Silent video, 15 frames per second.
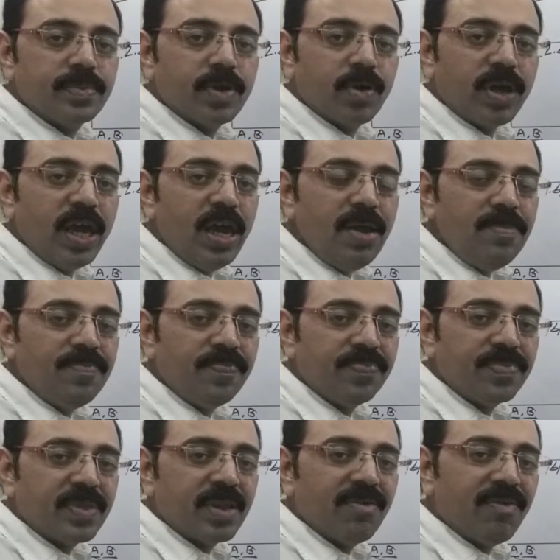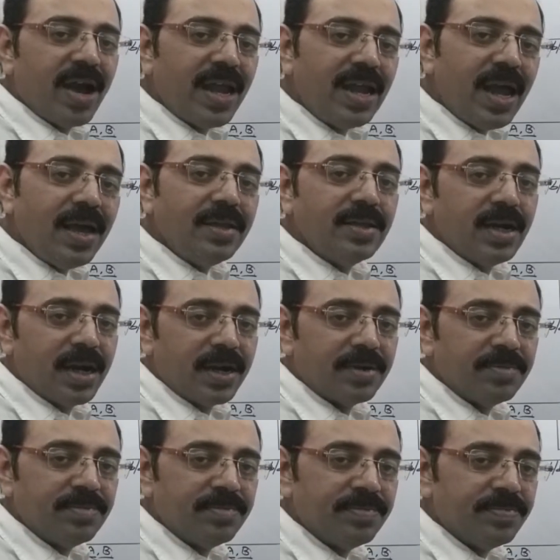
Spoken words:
Okay? Why like that?